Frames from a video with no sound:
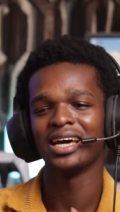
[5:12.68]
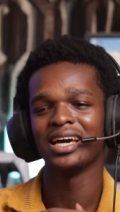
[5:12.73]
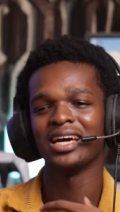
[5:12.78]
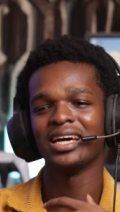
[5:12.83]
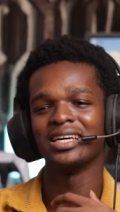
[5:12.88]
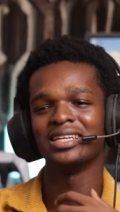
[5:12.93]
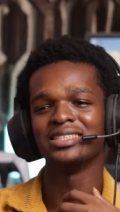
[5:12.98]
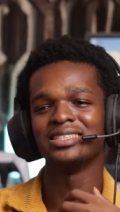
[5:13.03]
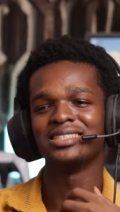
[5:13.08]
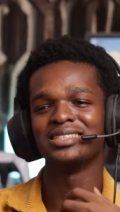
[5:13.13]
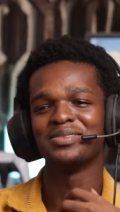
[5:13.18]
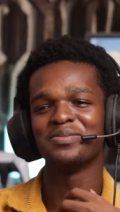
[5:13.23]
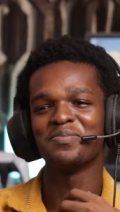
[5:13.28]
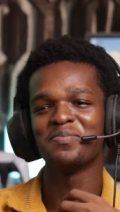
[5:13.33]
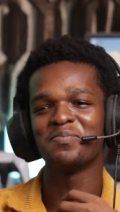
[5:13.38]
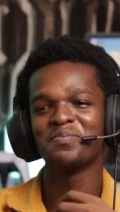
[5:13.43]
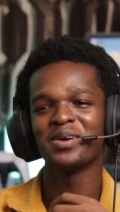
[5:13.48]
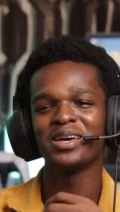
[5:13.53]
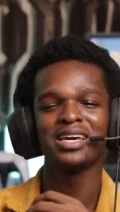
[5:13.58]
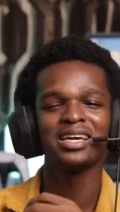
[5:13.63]
And
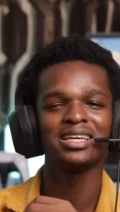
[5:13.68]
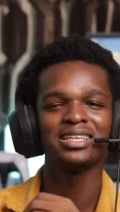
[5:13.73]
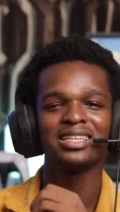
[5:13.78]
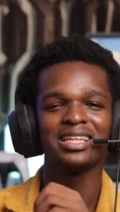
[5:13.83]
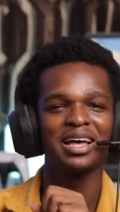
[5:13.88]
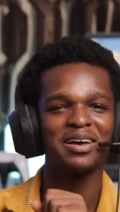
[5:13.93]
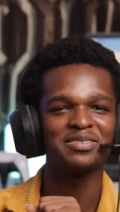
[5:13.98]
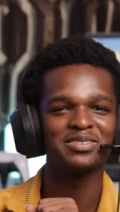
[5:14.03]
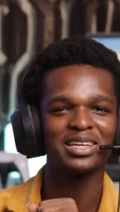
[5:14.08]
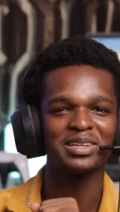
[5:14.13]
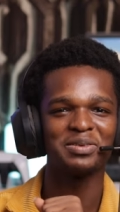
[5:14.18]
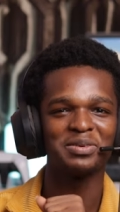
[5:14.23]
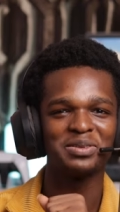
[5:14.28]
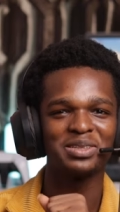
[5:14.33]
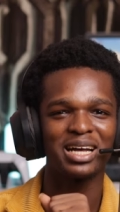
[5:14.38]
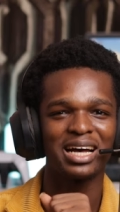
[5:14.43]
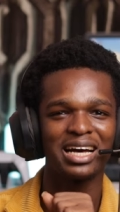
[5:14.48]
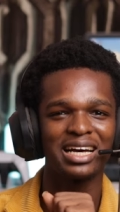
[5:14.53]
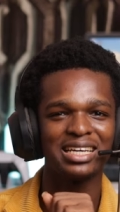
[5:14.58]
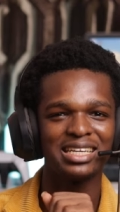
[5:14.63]
men lives are
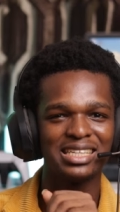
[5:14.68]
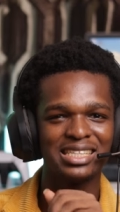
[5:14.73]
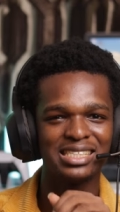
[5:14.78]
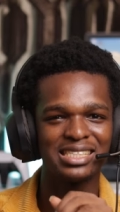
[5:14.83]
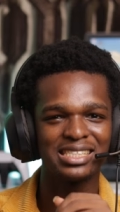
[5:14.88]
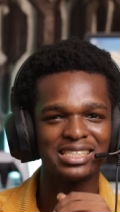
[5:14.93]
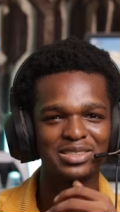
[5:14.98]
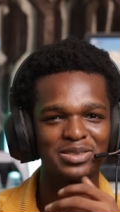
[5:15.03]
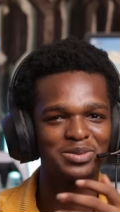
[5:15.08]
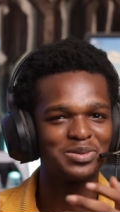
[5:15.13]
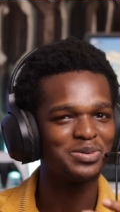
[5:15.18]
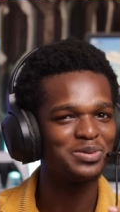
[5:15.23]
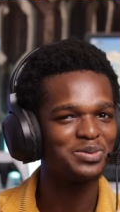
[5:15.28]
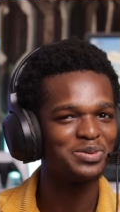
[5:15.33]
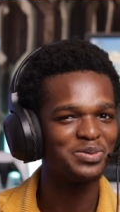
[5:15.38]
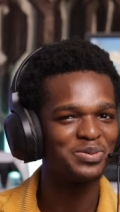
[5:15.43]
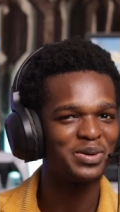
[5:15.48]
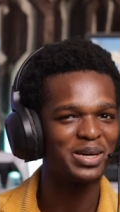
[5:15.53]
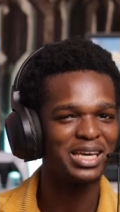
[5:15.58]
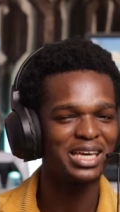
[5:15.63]
not that easy and
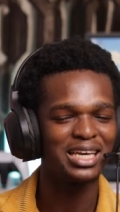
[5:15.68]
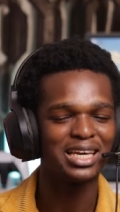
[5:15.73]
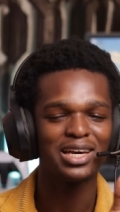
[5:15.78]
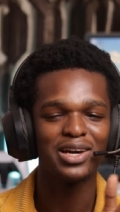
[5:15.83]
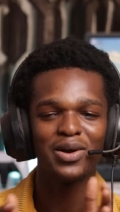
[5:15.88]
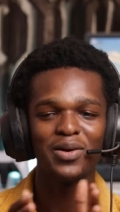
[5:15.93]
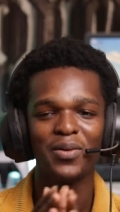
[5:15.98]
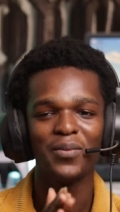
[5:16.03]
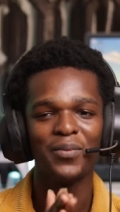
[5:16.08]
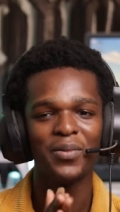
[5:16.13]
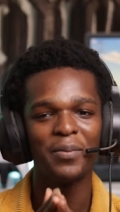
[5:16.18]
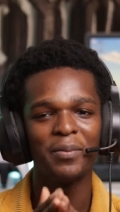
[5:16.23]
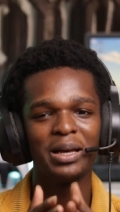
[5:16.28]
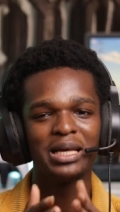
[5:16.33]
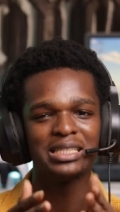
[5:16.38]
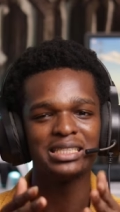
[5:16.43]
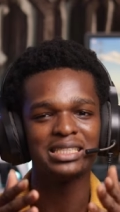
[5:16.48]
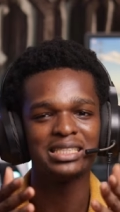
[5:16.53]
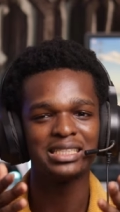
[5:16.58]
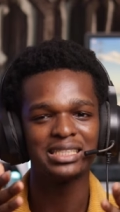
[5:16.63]
cold way
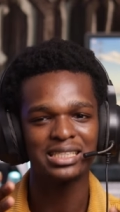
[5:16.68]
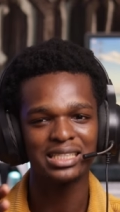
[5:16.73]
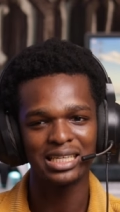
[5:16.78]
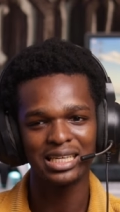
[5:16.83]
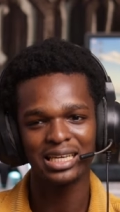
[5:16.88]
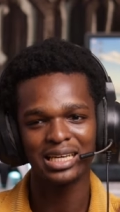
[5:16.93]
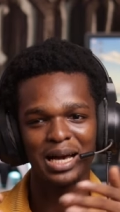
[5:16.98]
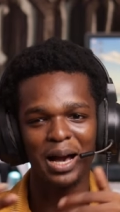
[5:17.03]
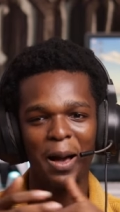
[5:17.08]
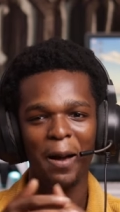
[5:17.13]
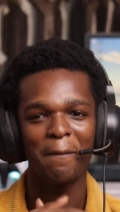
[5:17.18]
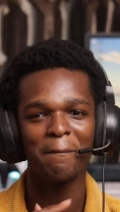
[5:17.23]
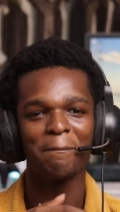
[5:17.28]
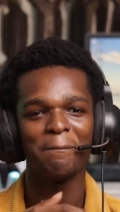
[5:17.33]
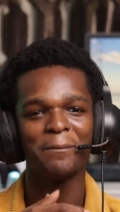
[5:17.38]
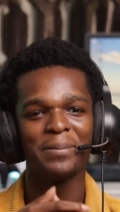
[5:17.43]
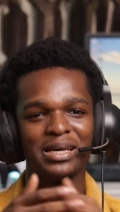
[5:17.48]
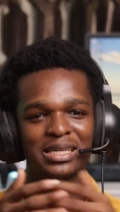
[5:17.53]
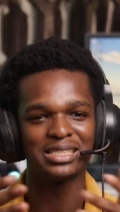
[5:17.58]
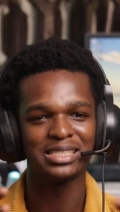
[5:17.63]
women think and
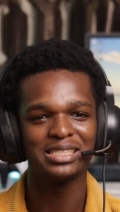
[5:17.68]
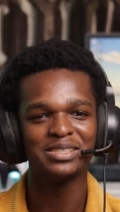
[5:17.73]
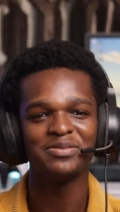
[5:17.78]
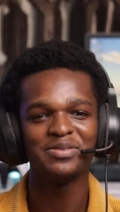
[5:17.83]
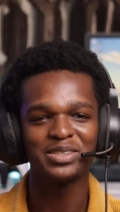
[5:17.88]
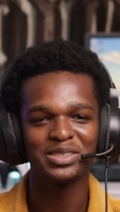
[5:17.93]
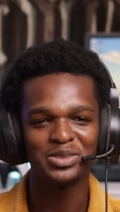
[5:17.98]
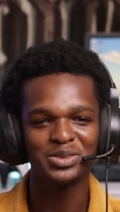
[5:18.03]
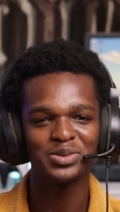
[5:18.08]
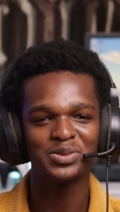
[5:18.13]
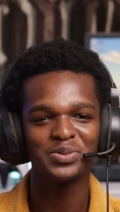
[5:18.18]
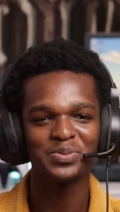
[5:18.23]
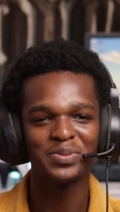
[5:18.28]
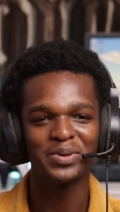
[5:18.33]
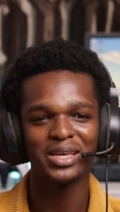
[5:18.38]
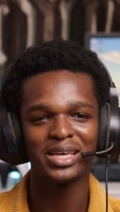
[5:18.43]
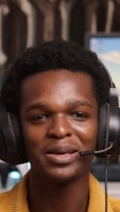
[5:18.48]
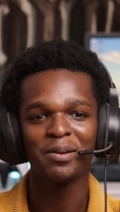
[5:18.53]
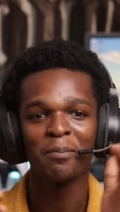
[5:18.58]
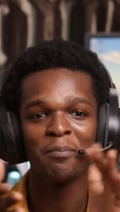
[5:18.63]
perceive it to
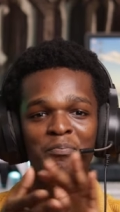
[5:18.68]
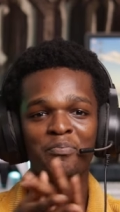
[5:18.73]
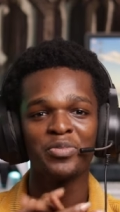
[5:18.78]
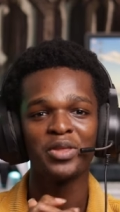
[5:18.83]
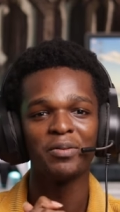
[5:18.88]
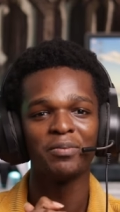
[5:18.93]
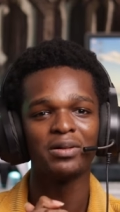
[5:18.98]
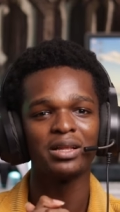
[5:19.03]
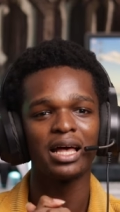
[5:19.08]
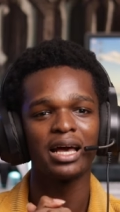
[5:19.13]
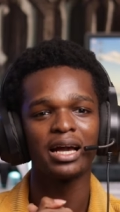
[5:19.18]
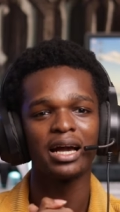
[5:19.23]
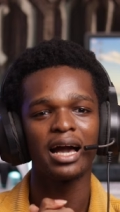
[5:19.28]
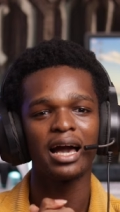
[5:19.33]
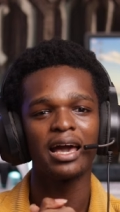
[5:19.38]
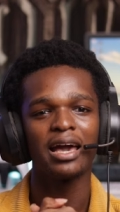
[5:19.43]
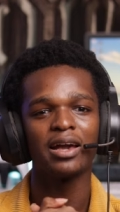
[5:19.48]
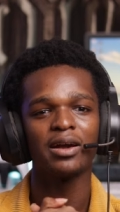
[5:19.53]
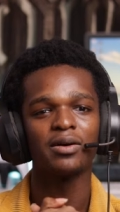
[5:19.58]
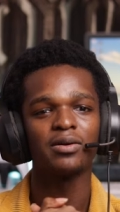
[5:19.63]
be. But like
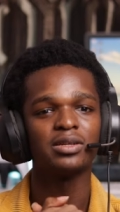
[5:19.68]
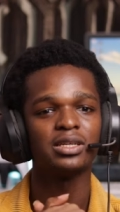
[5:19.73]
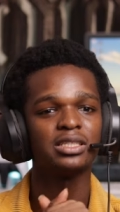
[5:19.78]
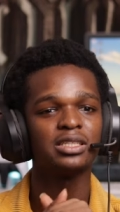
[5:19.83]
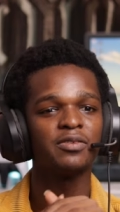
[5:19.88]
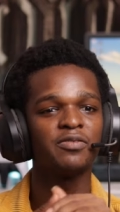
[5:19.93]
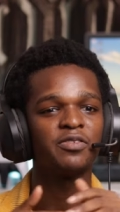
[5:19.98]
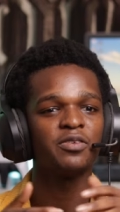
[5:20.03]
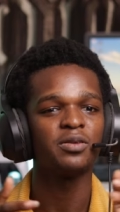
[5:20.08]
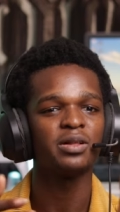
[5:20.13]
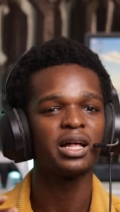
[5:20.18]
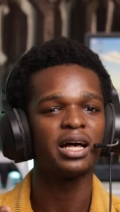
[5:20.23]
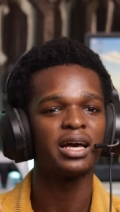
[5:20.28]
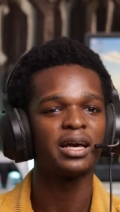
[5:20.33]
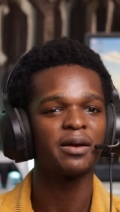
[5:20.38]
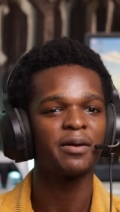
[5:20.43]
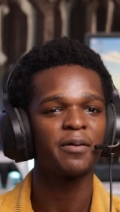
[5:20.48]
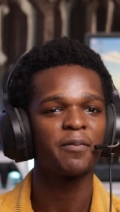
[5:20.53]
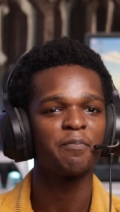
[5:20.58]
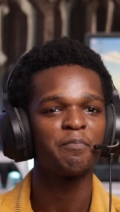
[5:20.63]
I honestly feel
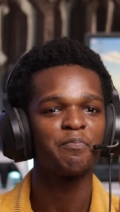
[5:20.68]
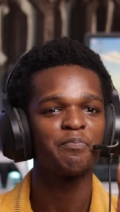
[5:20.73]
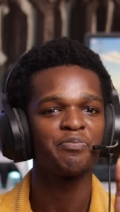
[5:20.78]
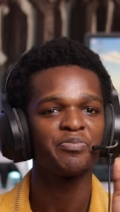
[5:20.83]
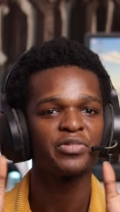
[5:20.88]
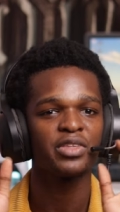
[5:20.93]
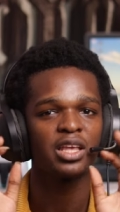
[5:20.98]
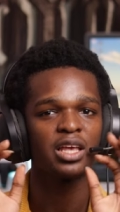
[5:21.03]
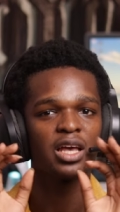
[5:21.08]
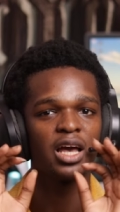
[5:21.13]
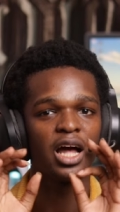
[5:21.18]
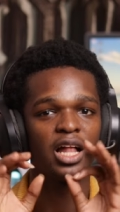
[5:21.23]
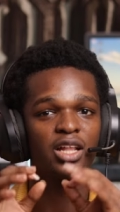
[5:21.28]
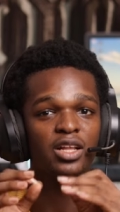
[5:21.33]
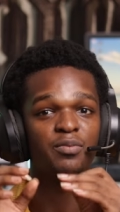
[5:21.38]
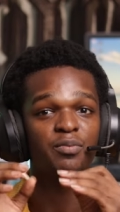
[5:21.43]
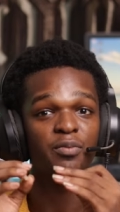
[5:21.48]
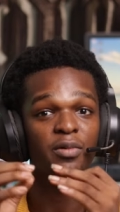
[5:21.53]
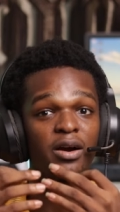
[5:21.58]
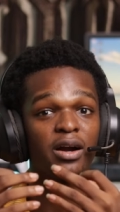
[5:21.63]
like
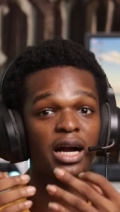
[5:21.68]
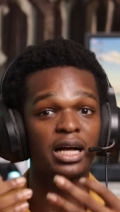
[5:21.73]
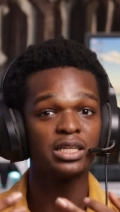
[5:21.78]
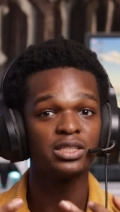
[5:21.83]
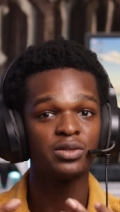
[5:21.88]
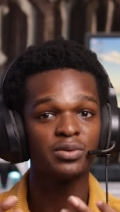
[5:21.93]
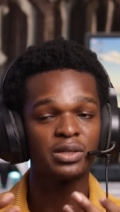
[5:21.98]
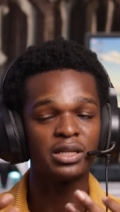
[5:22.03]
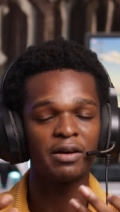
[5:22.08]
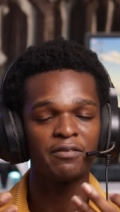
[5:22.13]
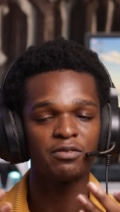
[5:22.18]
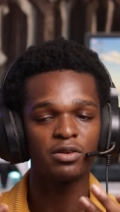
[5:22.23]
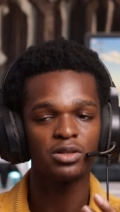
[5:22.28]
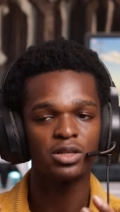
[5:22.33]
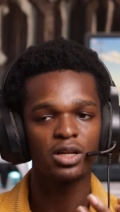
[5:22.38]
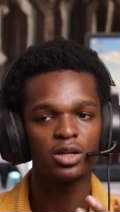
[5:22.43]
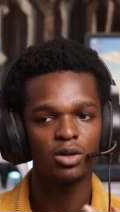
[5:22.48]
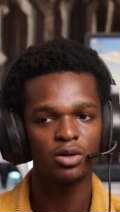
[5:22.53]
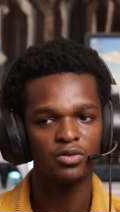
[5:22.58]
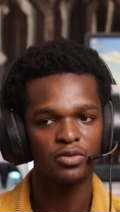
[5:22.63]
a kinds of women have
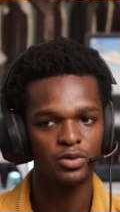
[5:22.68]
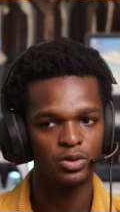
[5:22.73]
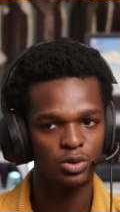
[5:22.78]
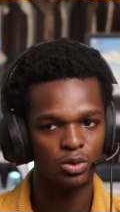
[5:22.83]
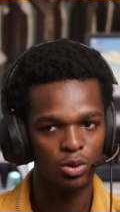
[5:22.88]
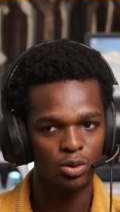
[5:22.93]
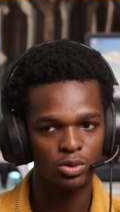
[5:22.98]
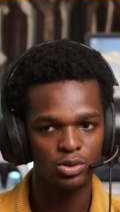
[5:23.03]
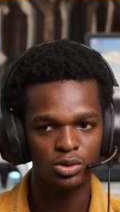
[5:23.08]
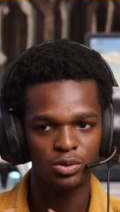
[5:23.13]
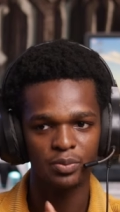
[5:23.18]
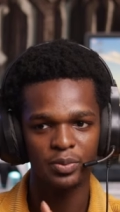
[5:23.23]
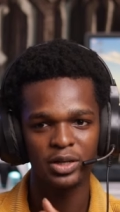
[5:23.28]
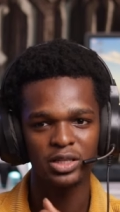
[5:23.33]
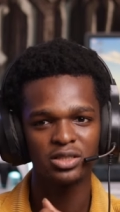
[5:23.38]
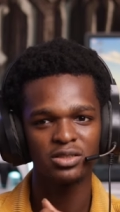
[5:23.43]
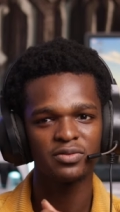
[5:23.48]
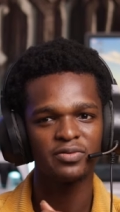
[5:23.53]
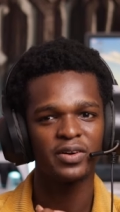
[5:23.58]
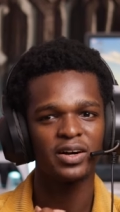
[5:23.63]
done a lot for the culture,
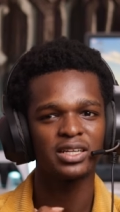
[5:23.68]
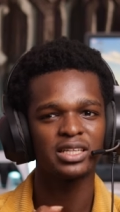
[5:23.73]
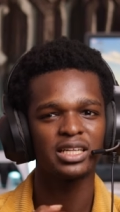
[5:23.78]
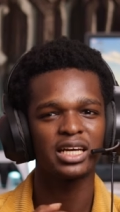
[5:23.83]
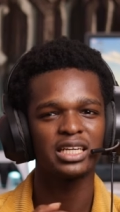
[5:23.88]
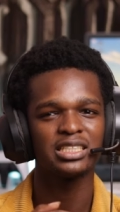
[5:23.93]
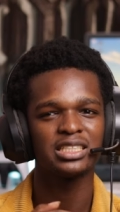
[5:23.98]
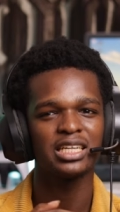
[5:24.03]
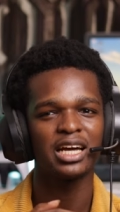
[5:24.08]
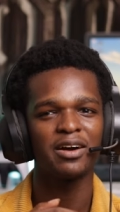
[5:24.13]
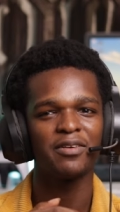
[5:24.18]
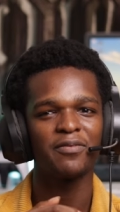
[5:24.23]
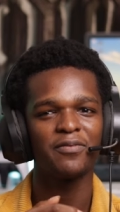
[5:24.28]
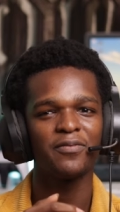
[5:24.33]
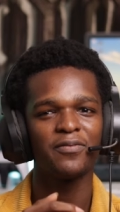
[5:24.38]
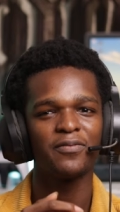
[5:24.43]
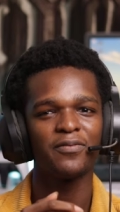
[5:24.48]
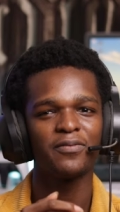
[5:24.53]
based on the fact that she have